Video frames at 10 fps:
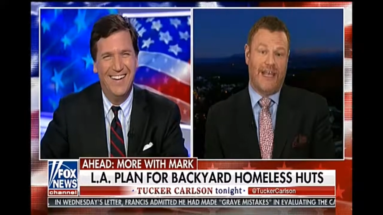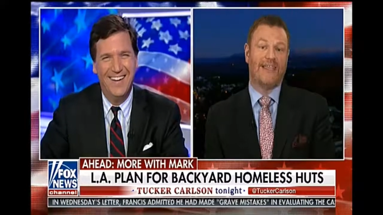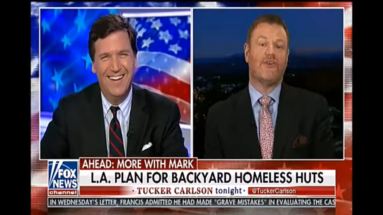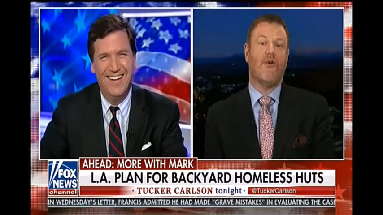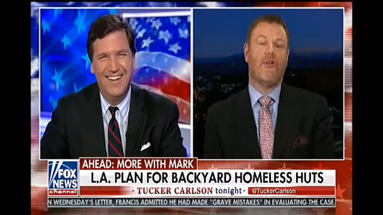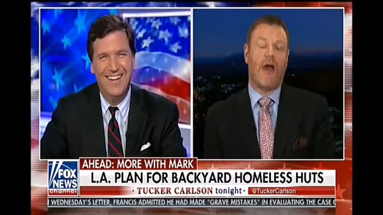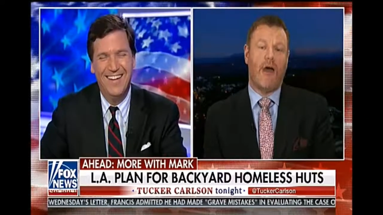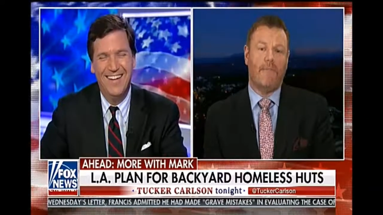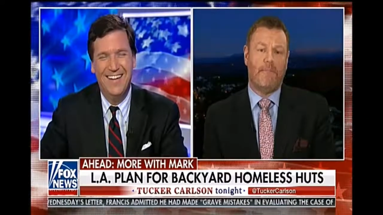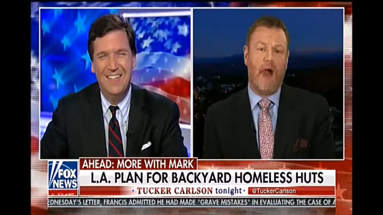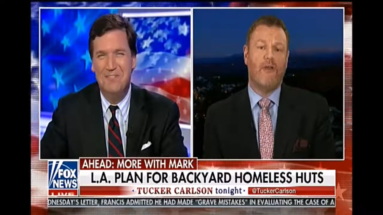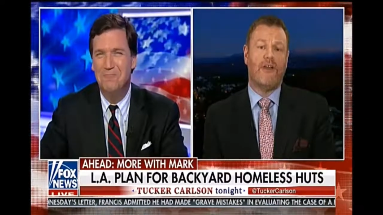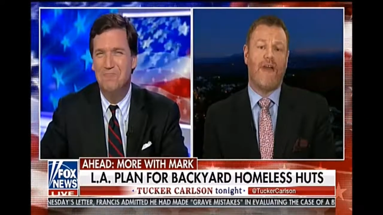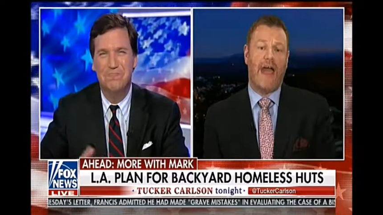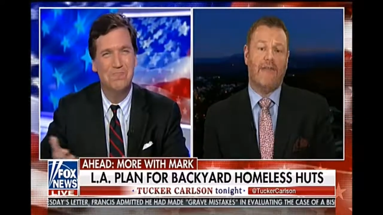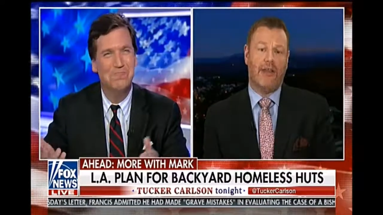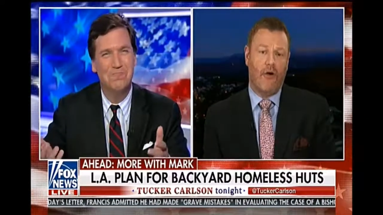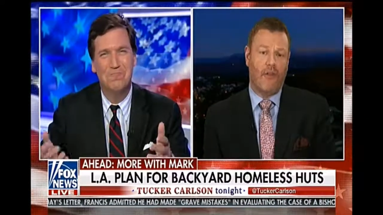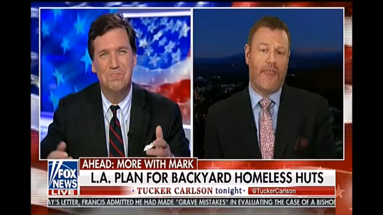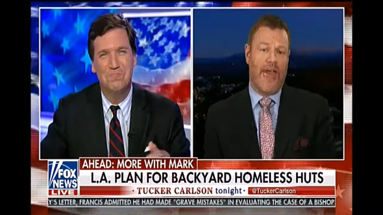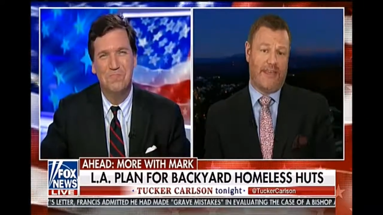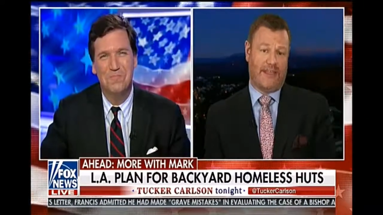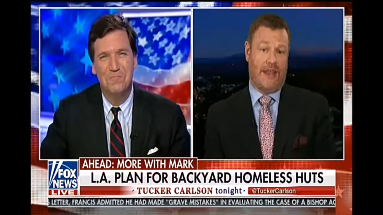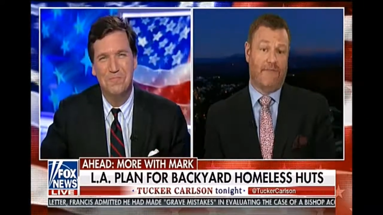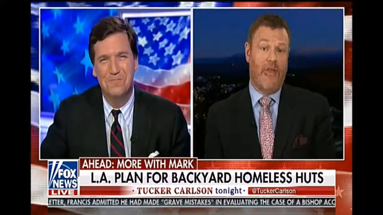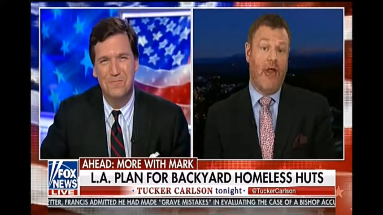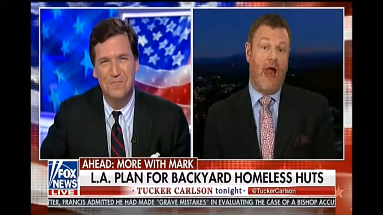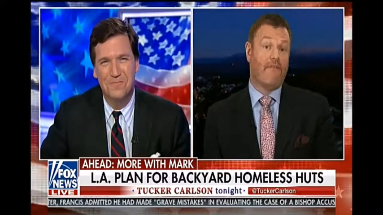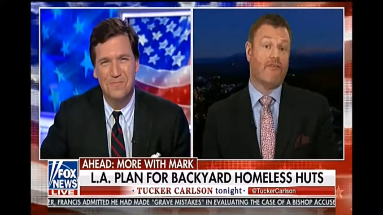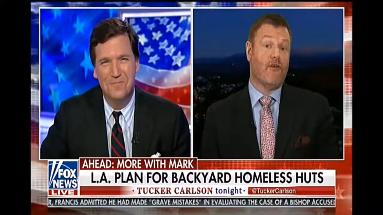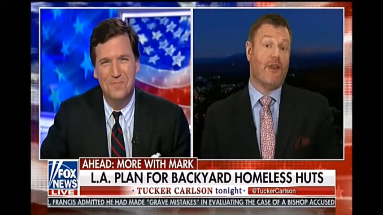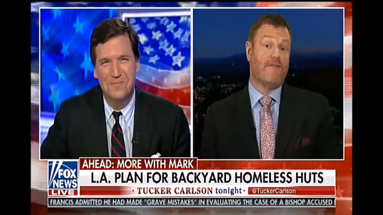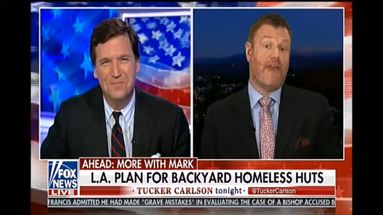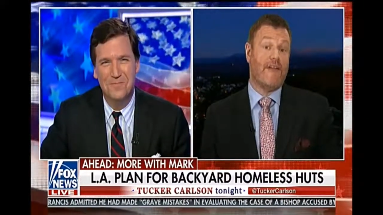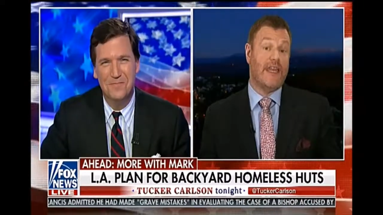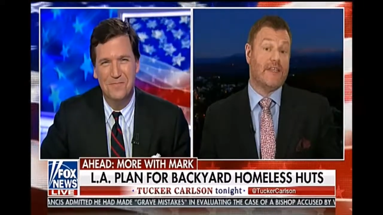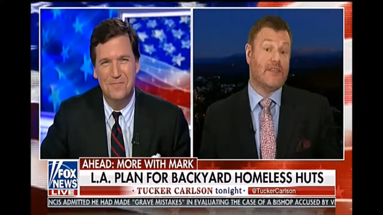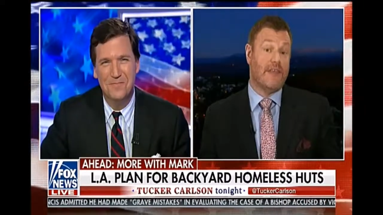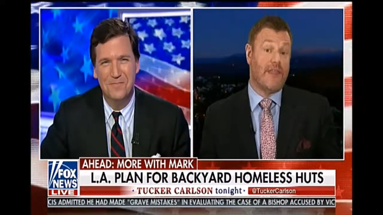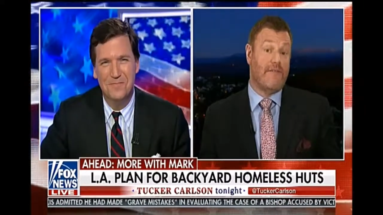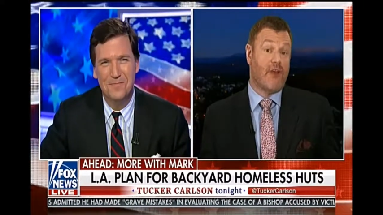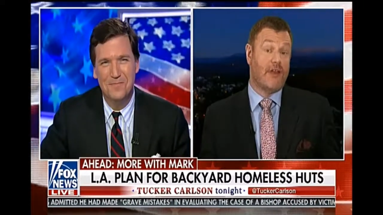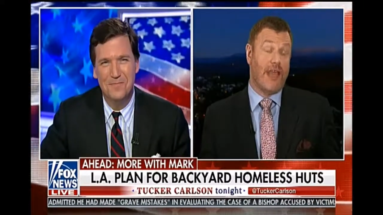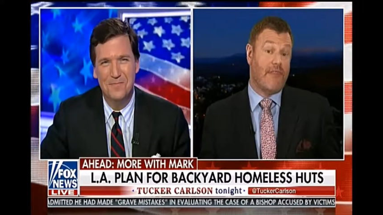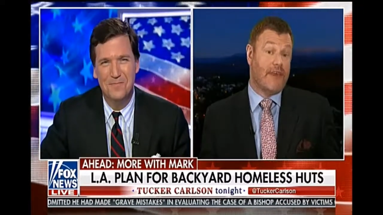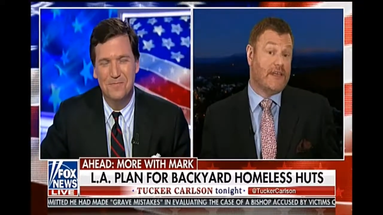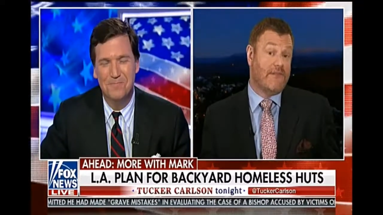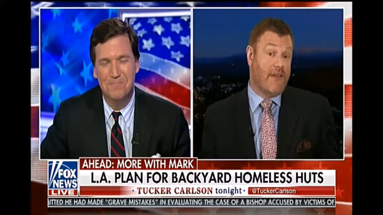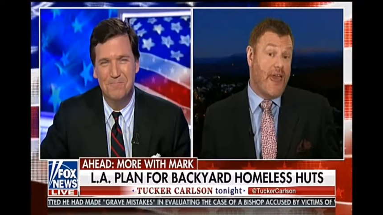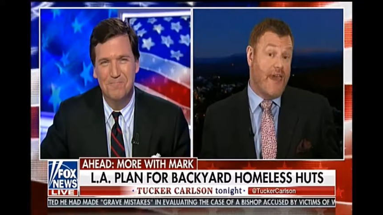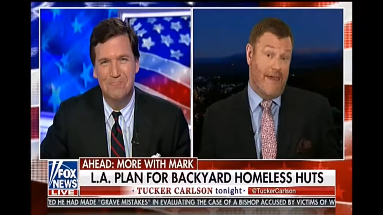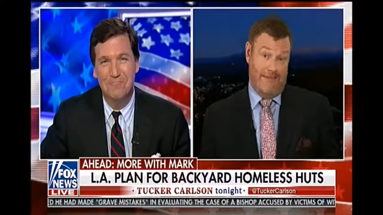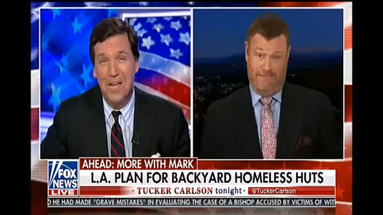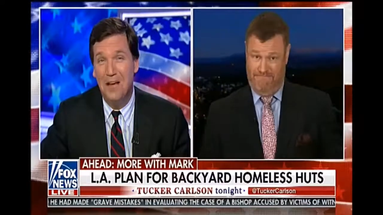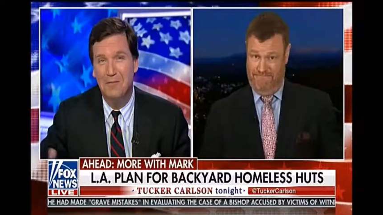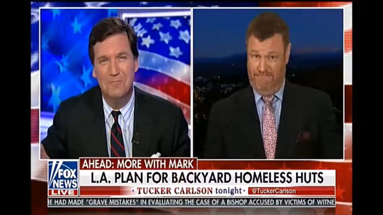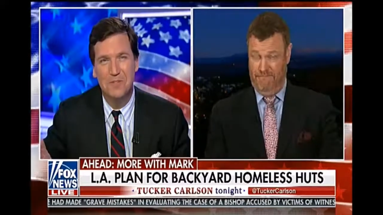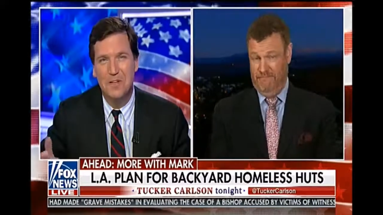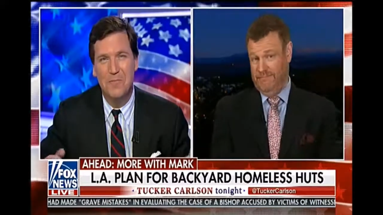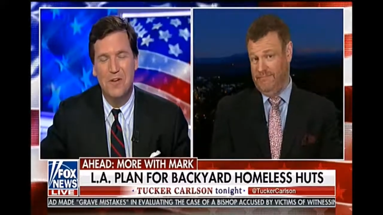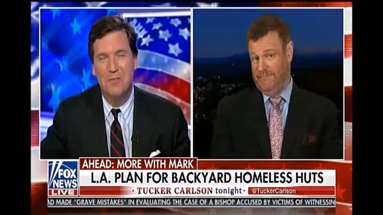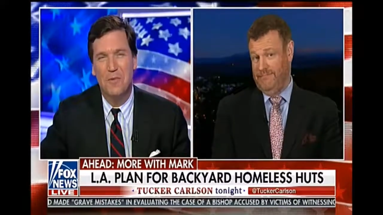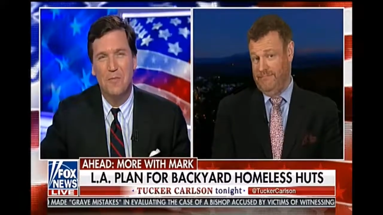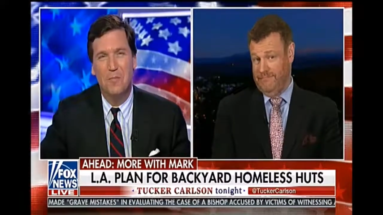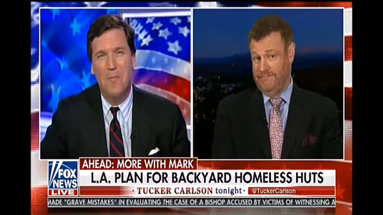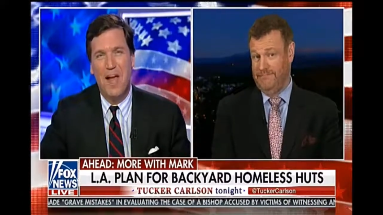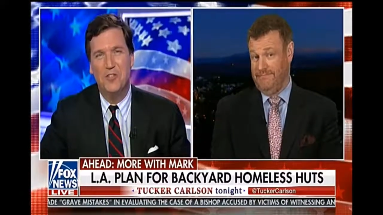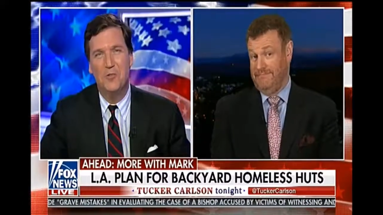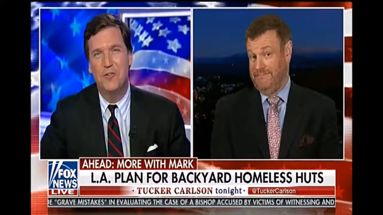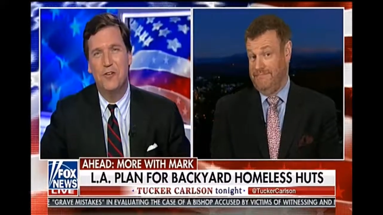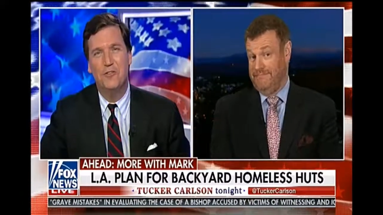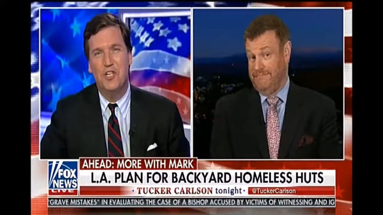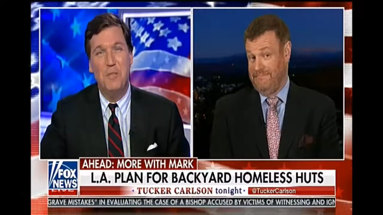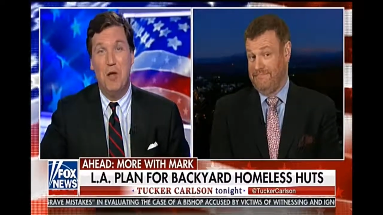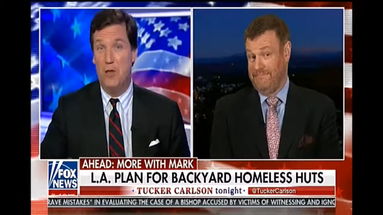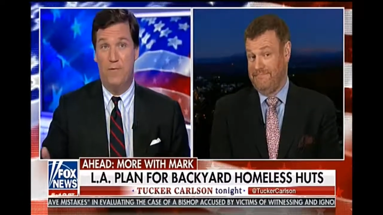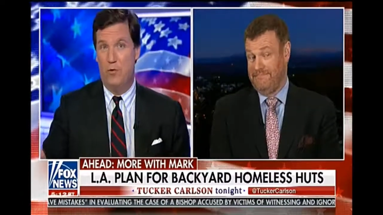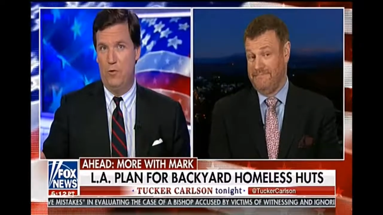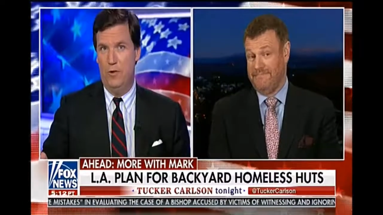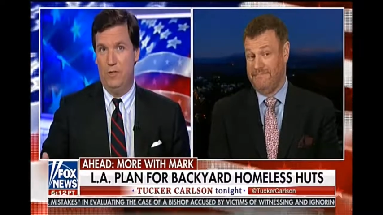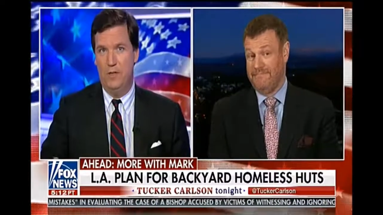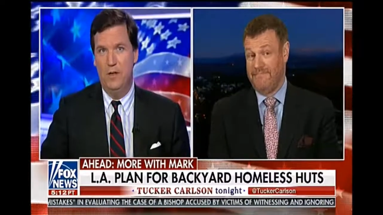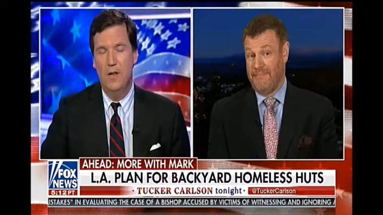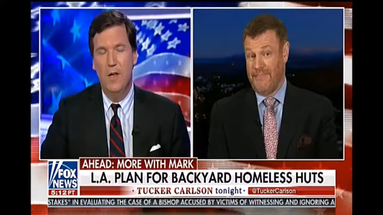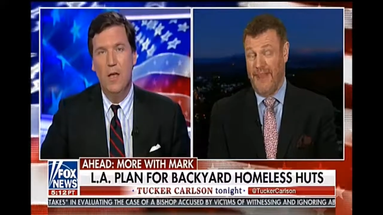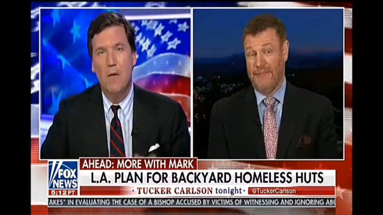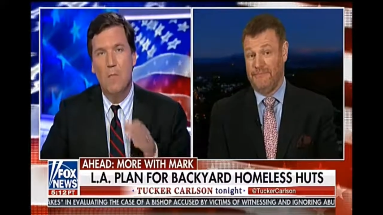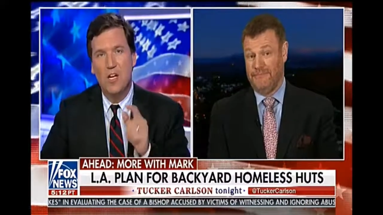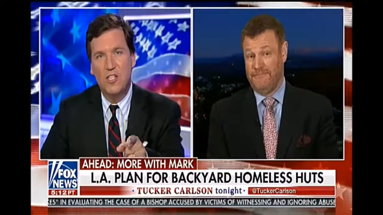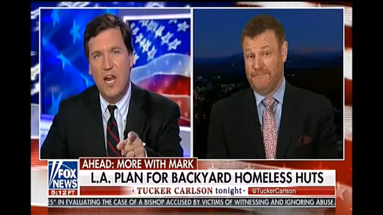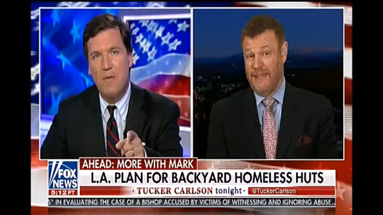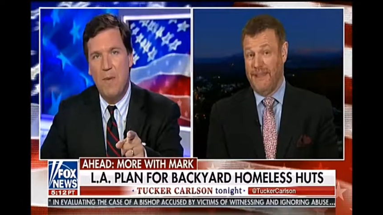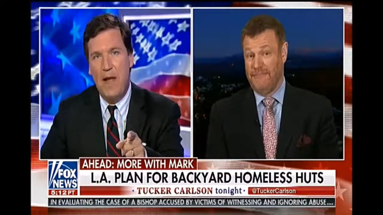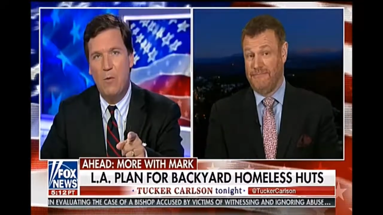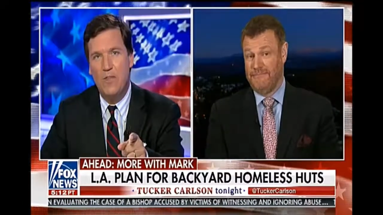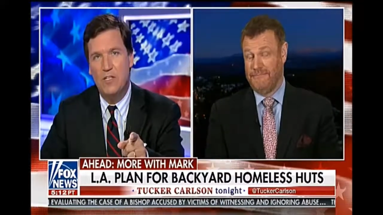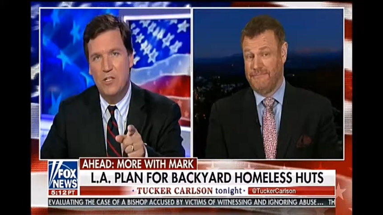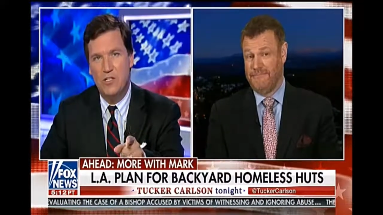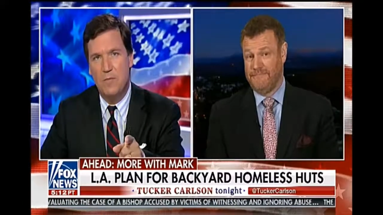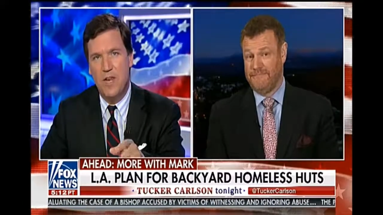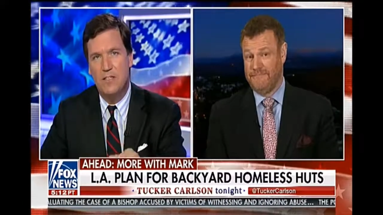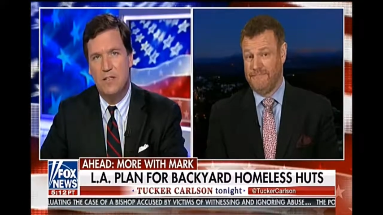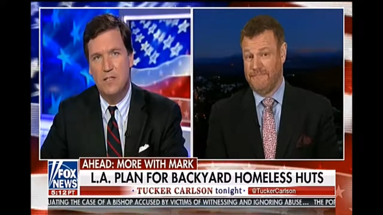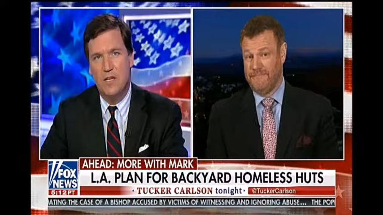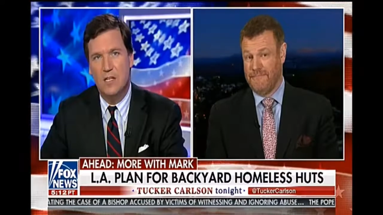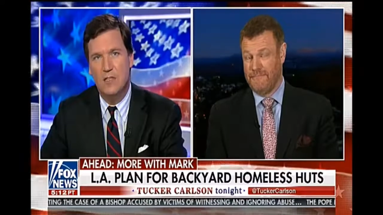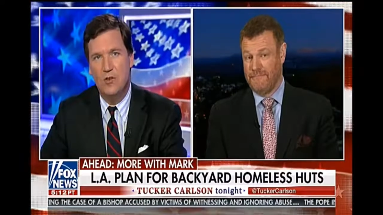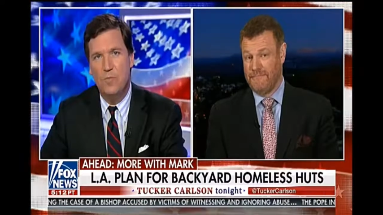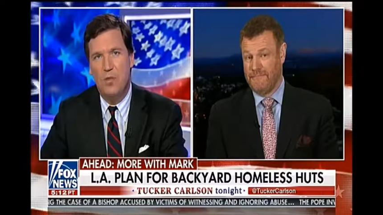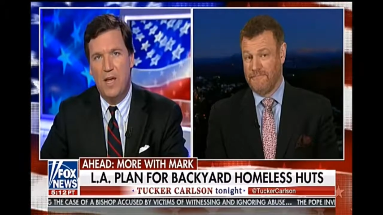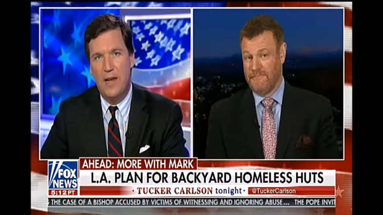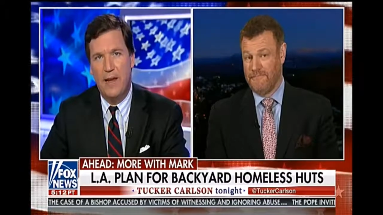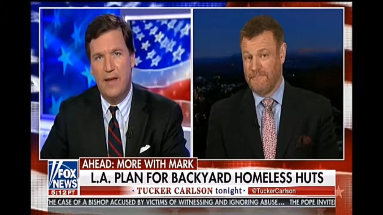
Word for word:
Speaker 1: Let's all go and poke around in all their stuff. After all, if they're innocent, they've got nothing to fear. Yeah.
Speaker 2: Give me your, the password mm. to your Gmail if you're innocent. No. Mark Steyn will be back with us in just a minute to discuss the new plan out of